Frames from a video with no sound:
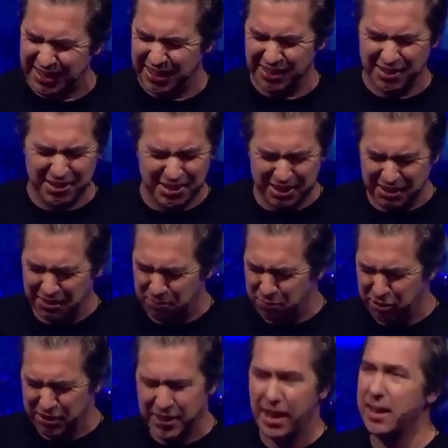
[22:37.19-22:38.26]
to, to
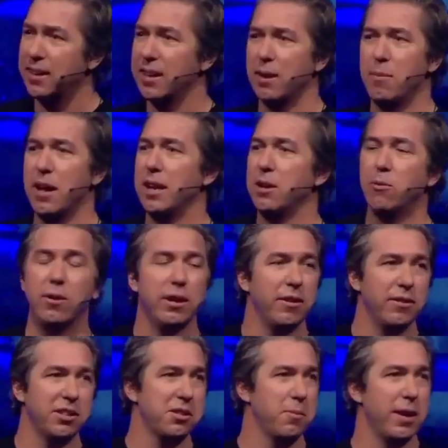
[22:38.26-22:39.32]
pretend I'm anyone
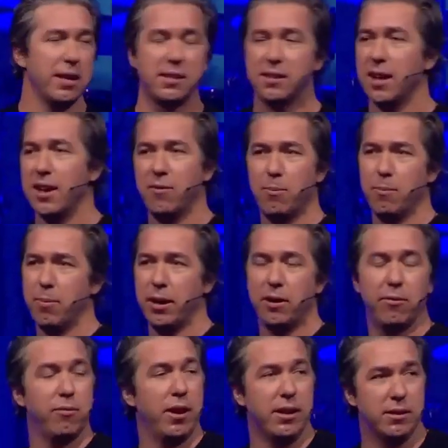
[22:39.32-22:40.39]
in this man's life but a
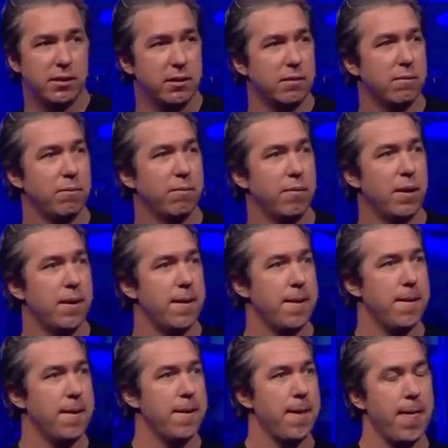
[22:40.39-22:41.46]
friend.
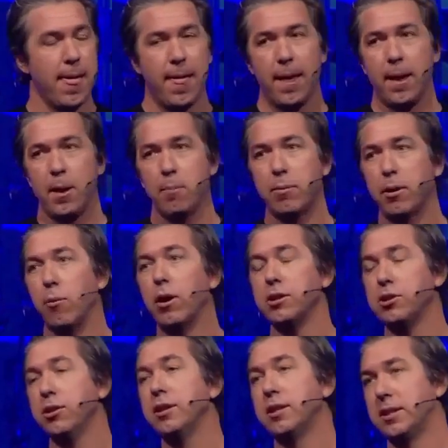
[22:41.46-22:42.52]
But I
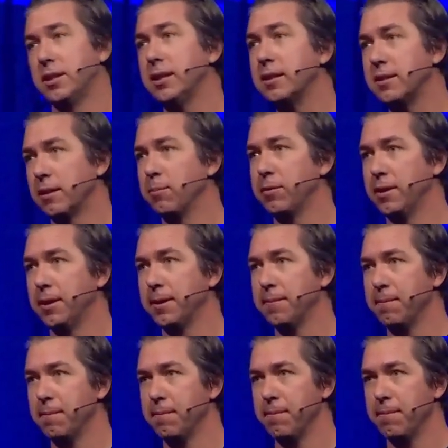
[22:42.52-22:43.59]
want you to see something.
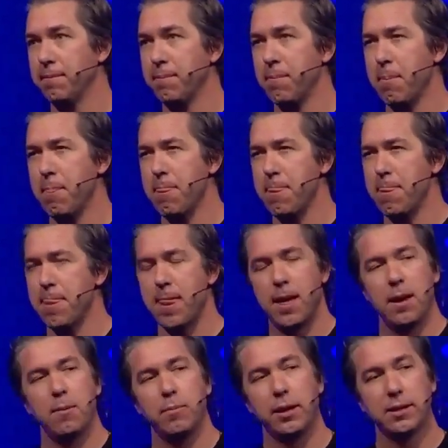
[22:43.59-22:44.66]

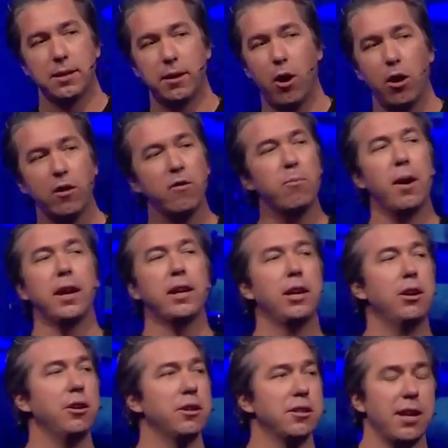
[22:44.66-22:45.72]
Because in all of my
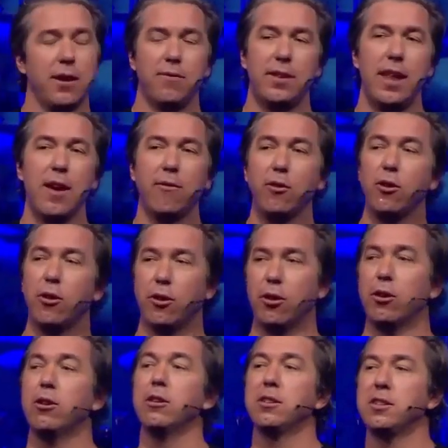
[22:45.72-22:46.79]
years, I've never
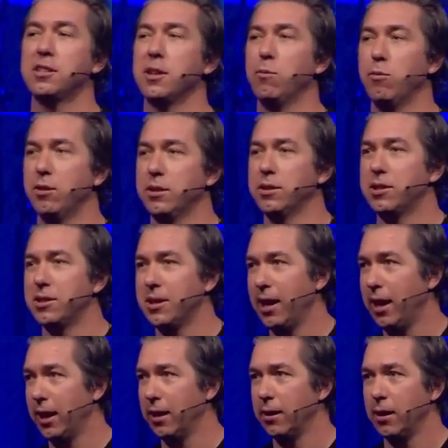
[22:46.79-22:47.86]
heard someone
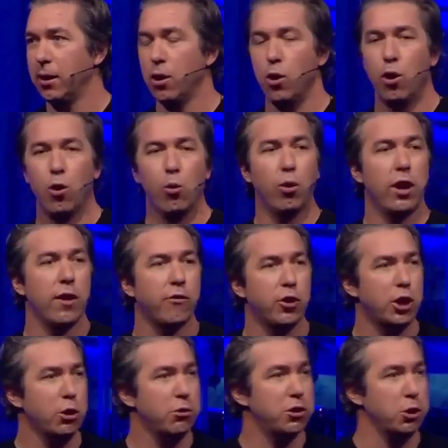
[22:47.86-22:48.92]
say, whatever
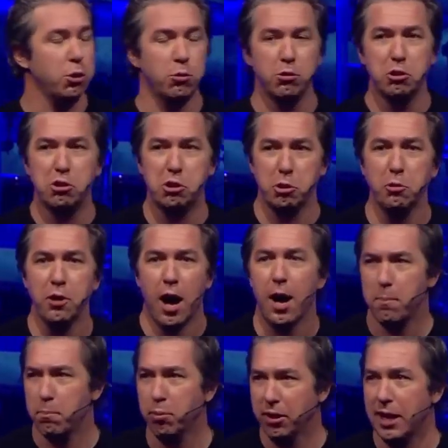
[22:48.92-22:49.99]
you do, do
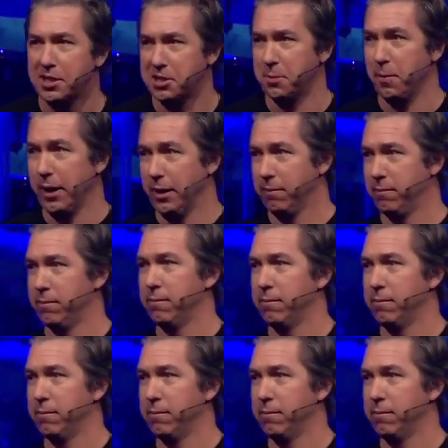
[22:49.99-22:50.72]
not bless me.